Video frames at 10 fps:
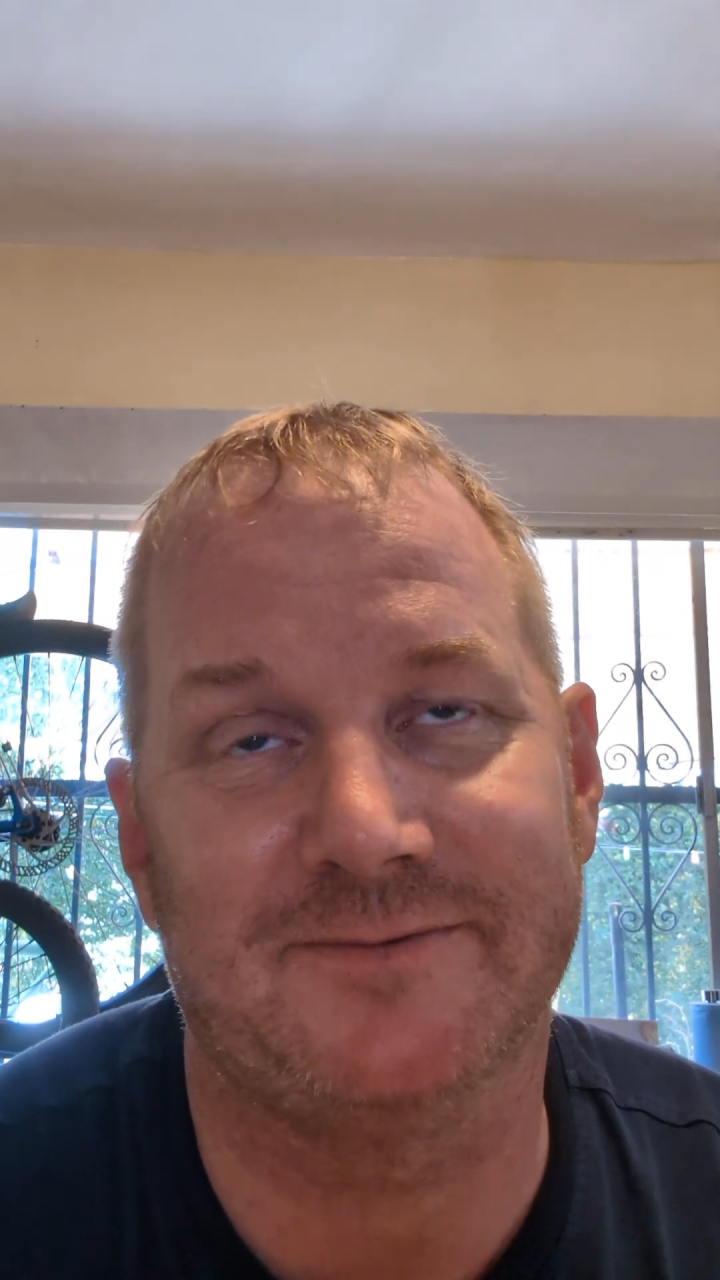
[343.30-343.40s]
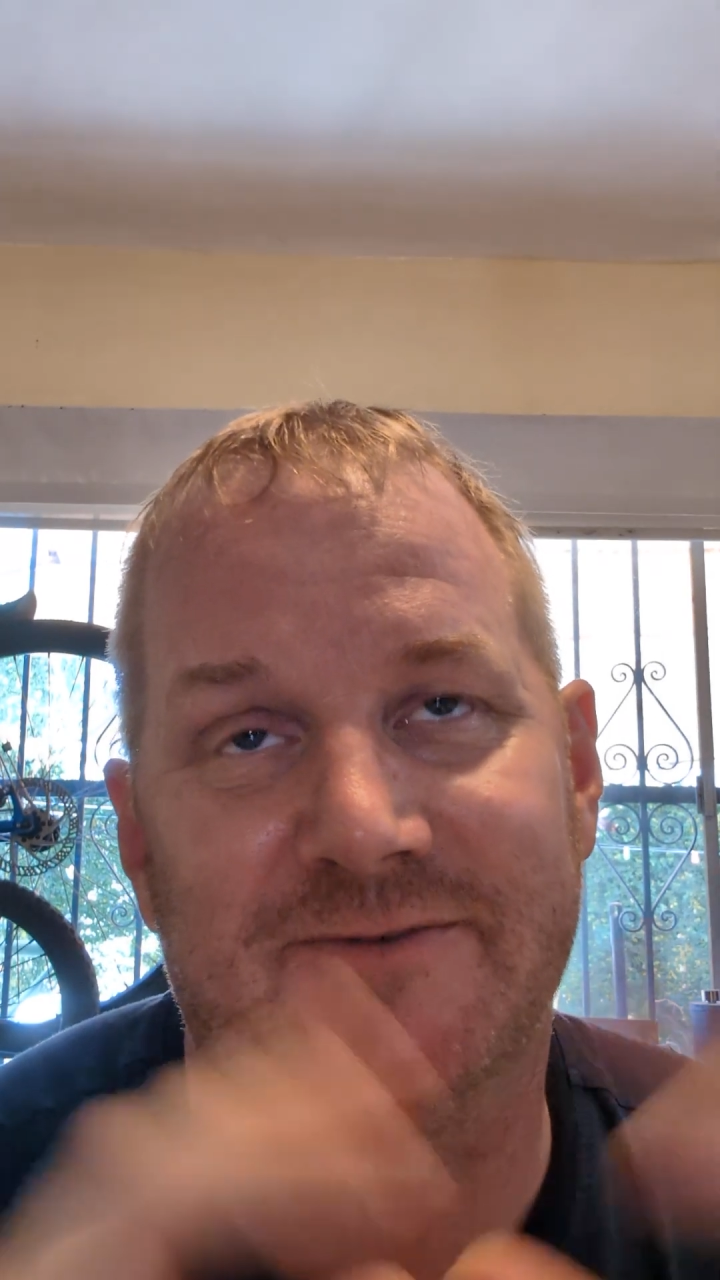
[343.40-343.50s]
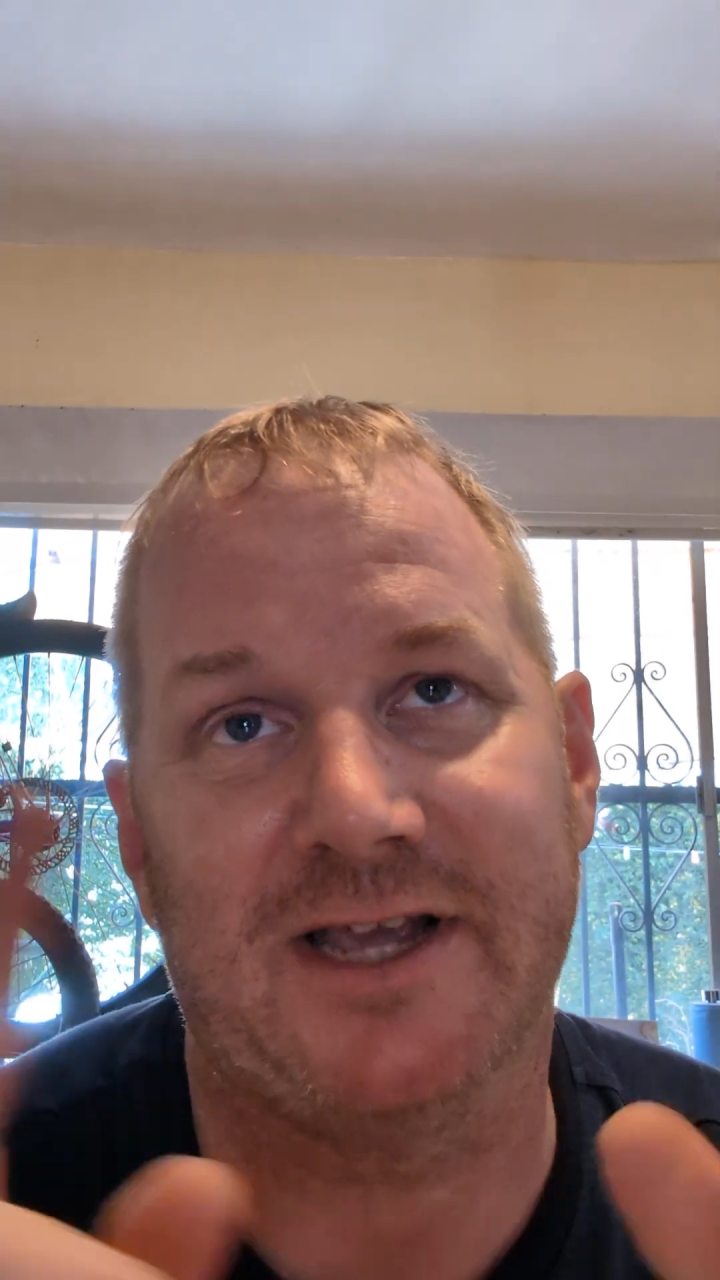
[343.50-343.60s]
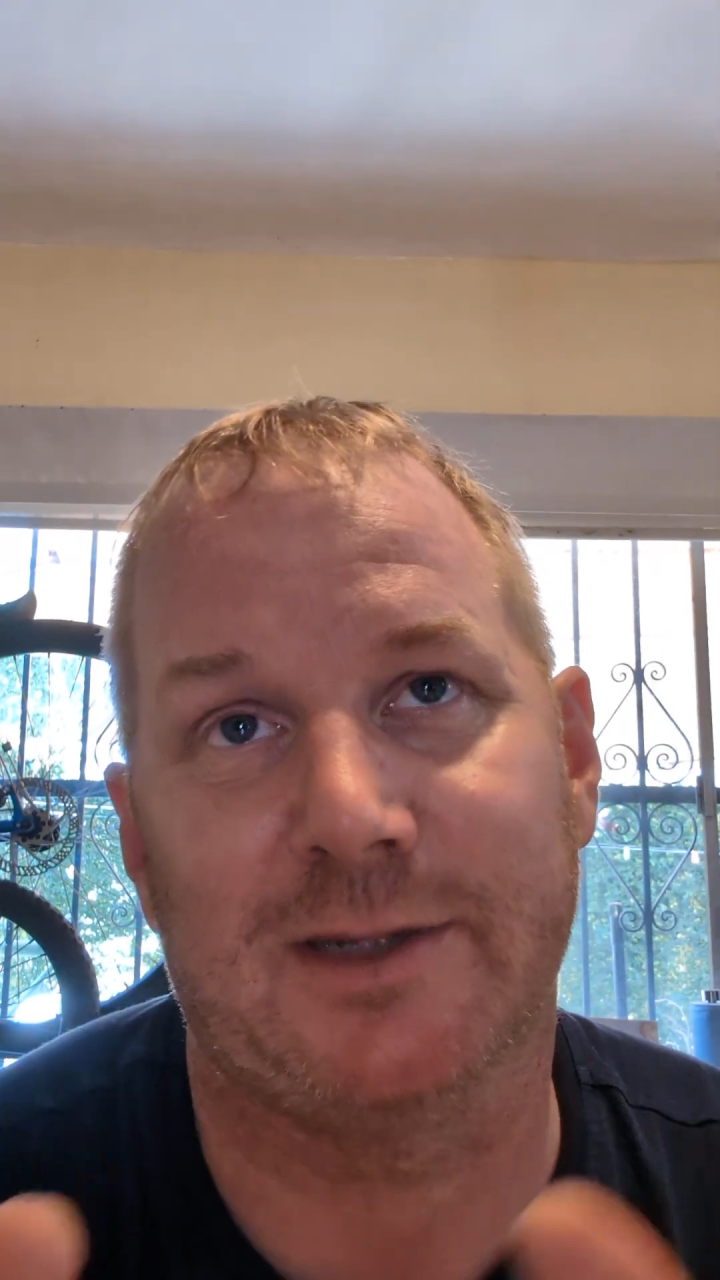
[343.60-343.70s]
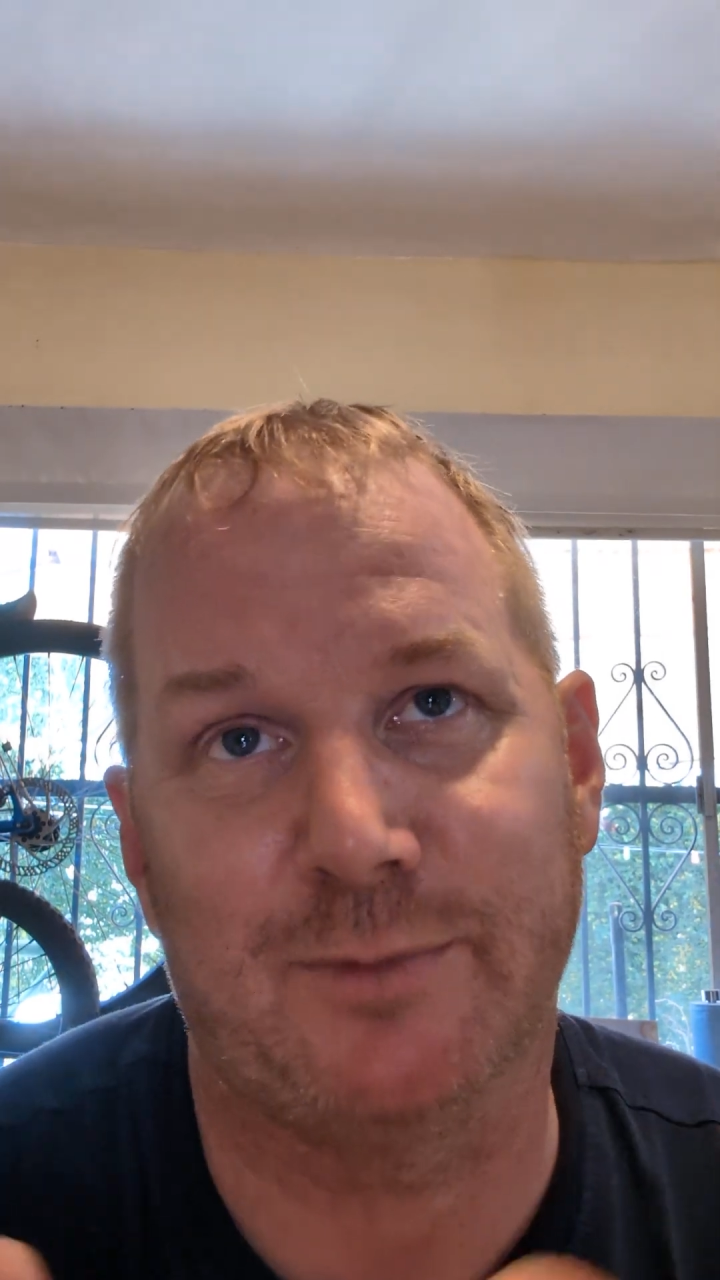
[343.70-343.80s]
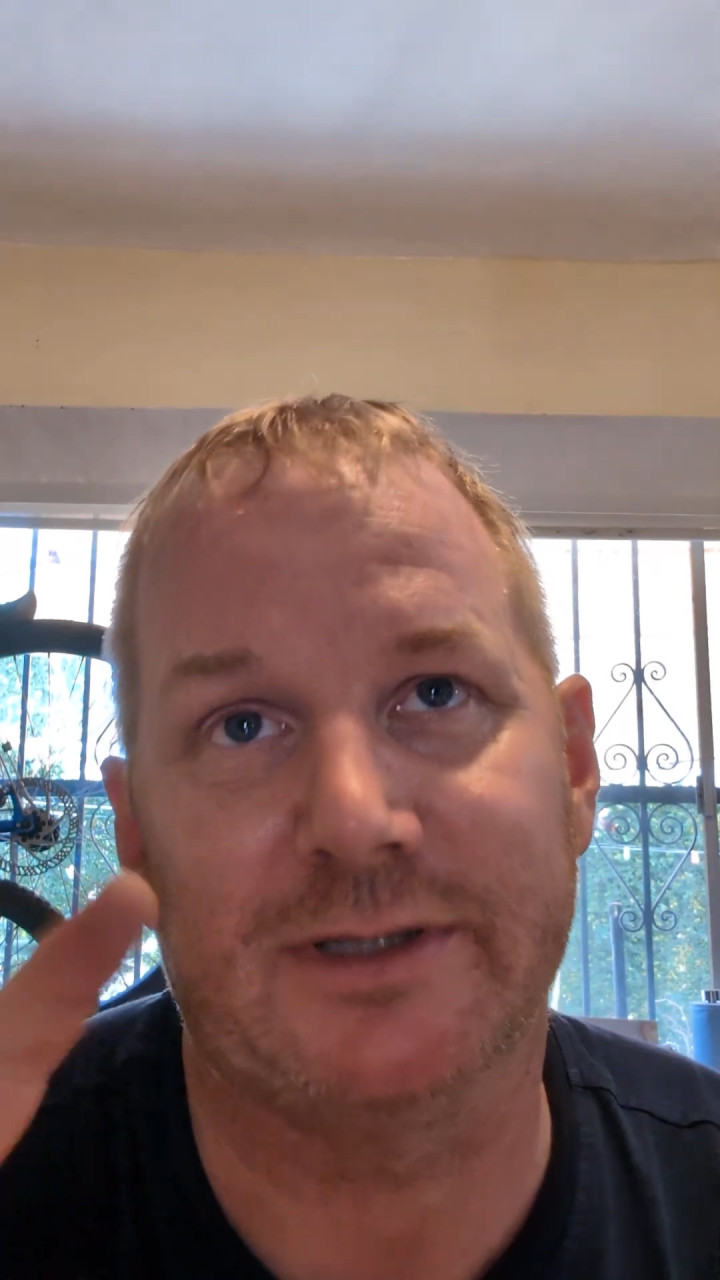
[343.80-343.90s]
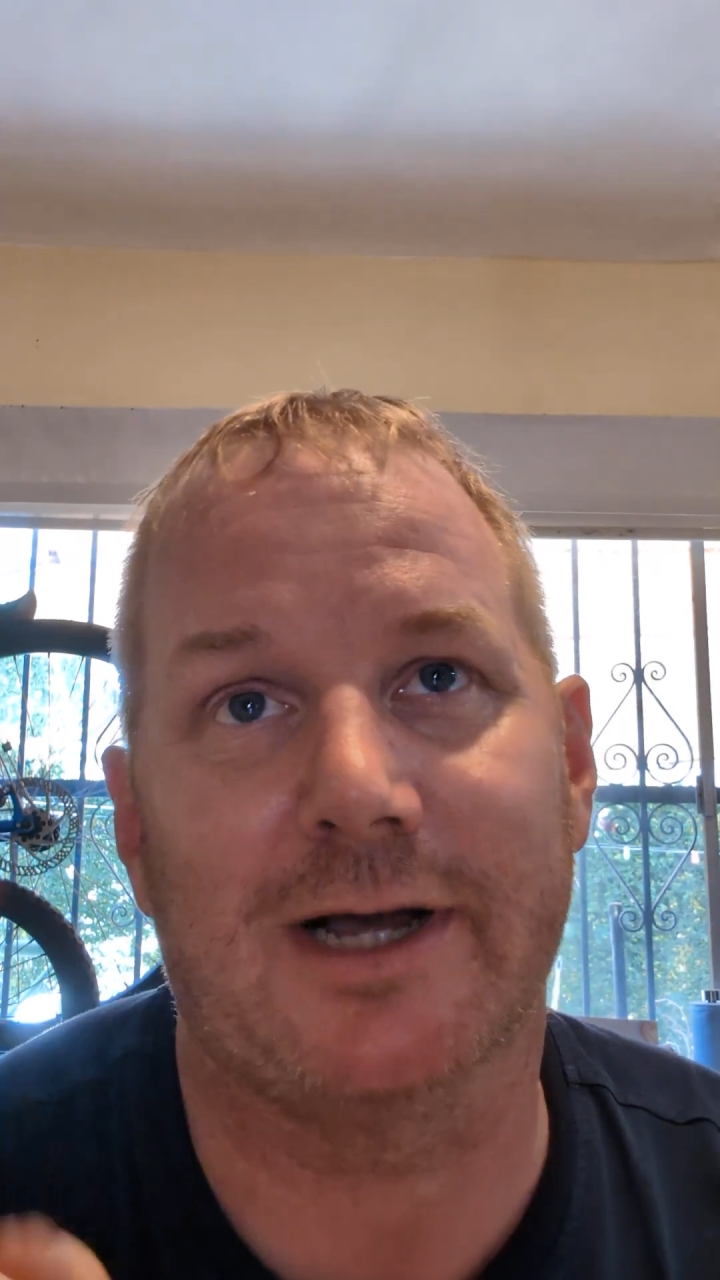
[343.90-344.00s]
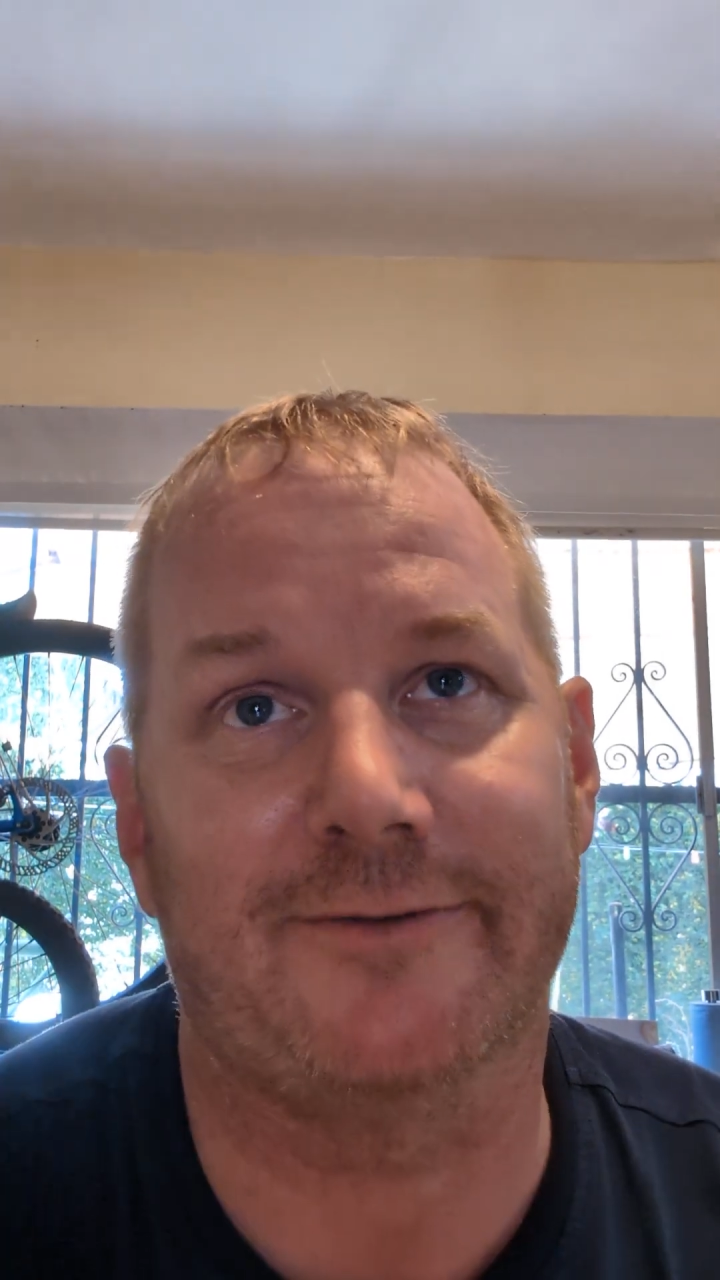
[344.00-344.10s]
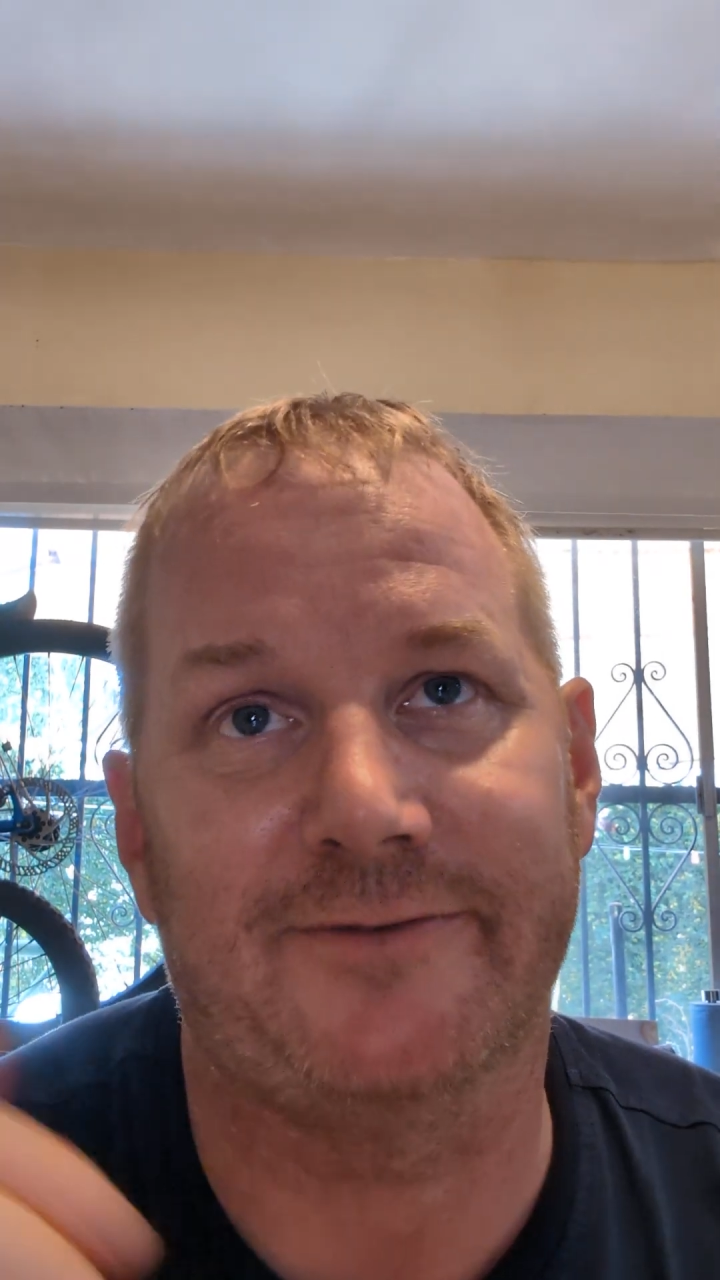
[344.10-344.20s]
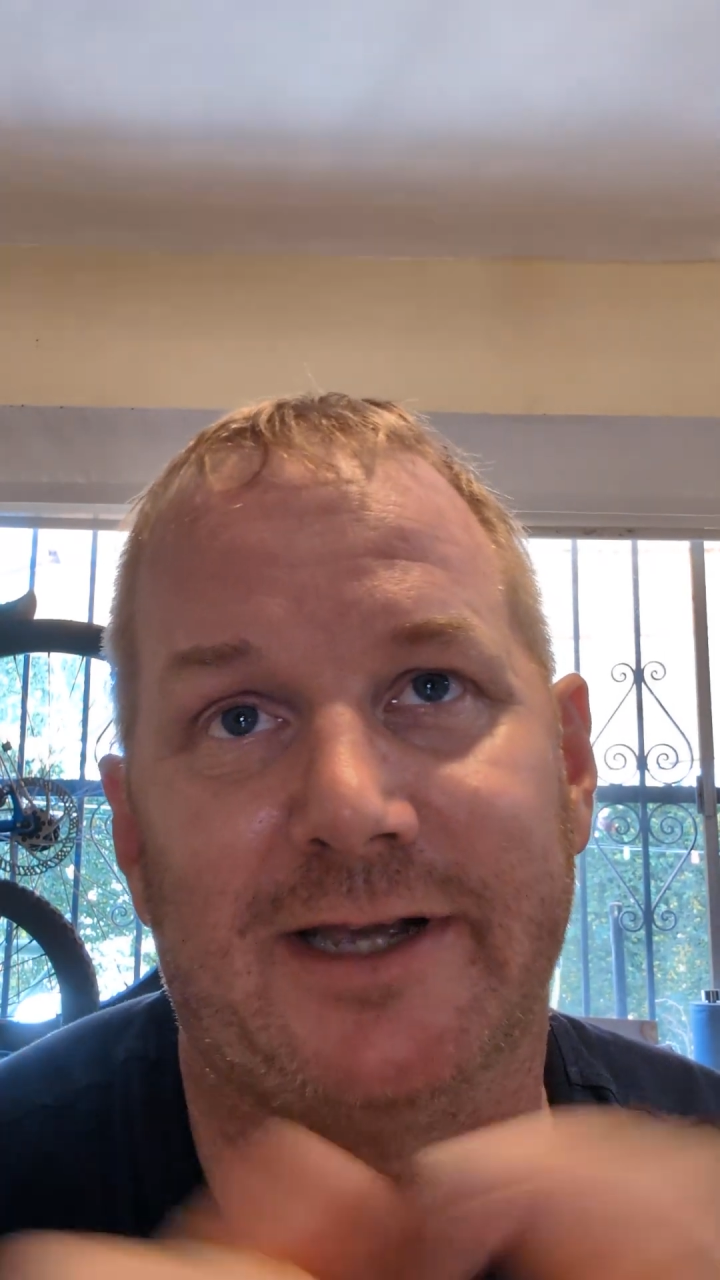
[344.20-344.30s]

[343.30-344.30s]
fake but not